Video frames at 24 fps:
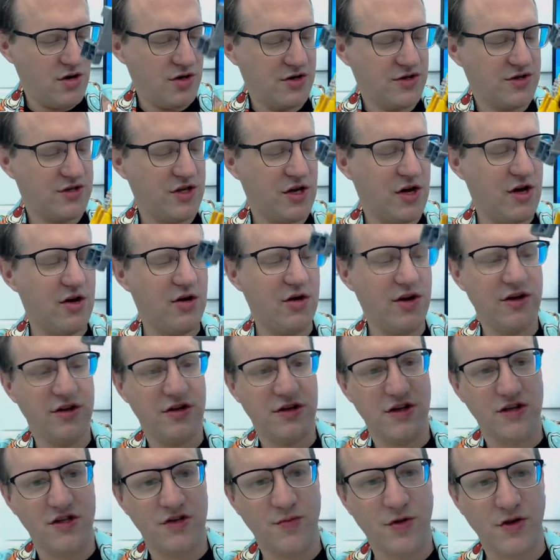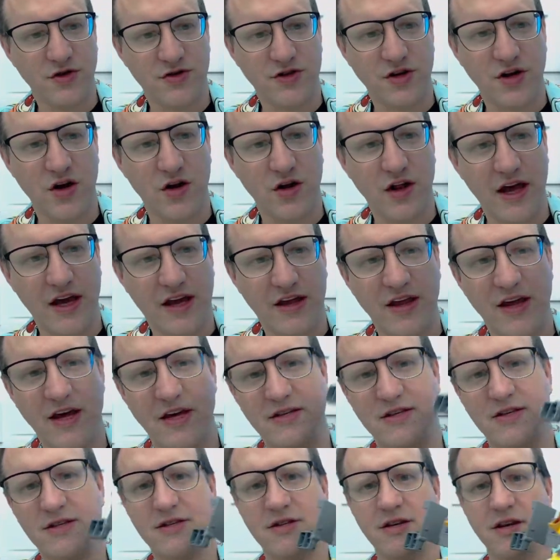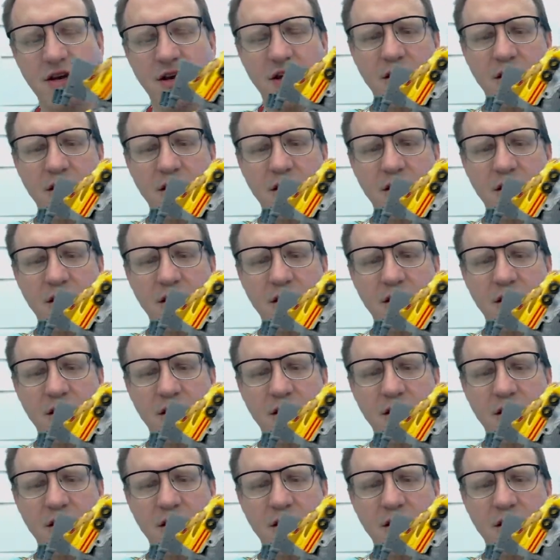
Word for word: So it, it's supposed to go like this.